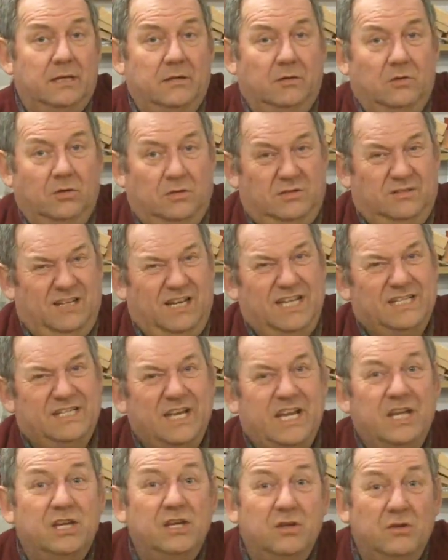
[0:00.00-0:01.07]
or let's
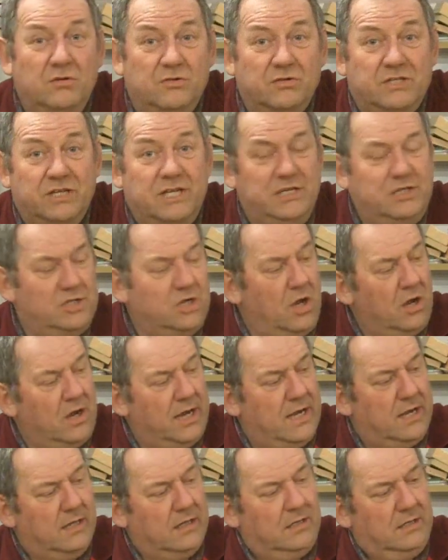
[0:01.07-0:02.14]
say used, in
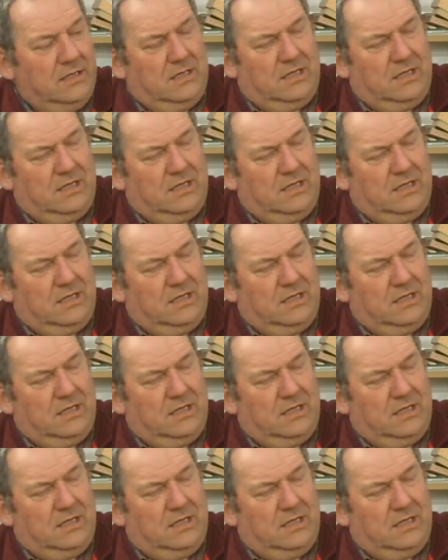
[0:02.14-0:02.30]
China.